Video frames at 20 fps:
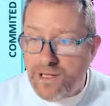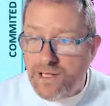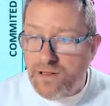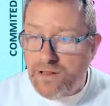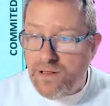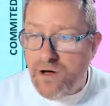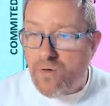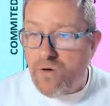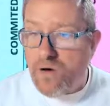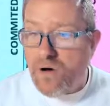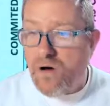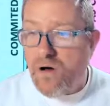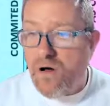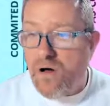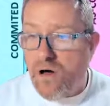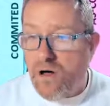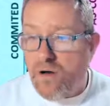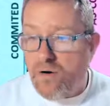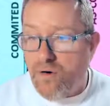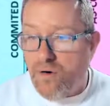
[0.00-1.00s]
lower
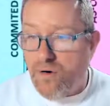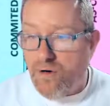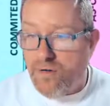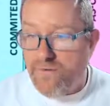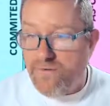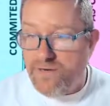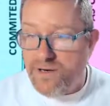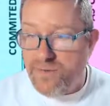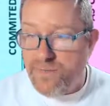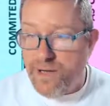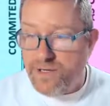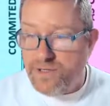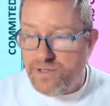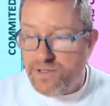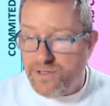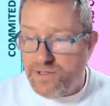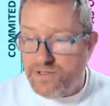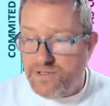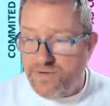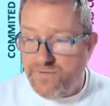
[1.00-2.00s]
on all of the
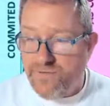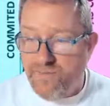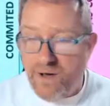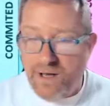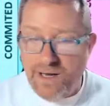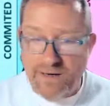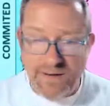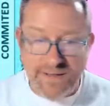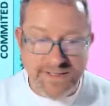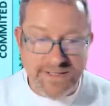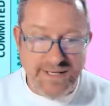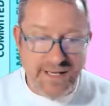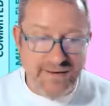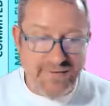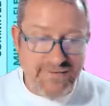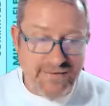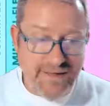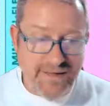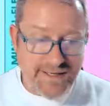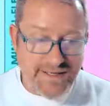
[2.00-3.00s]
dimensions of mindless
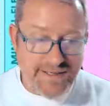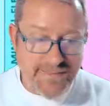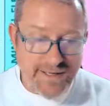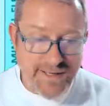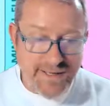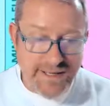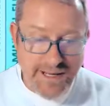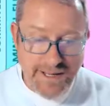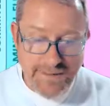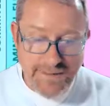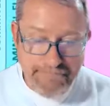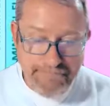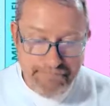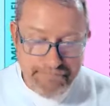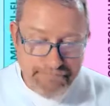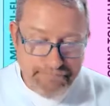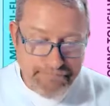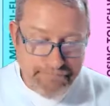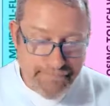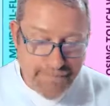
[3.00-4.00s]
inflexibility.
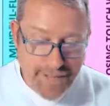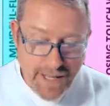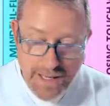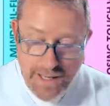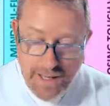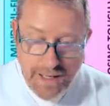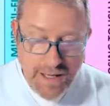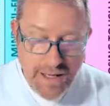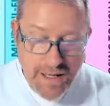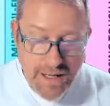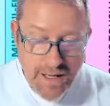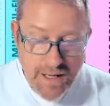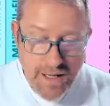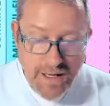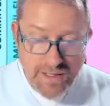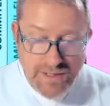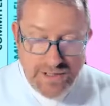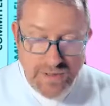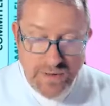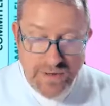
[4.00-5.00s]

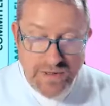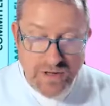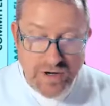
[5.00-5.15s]
So in the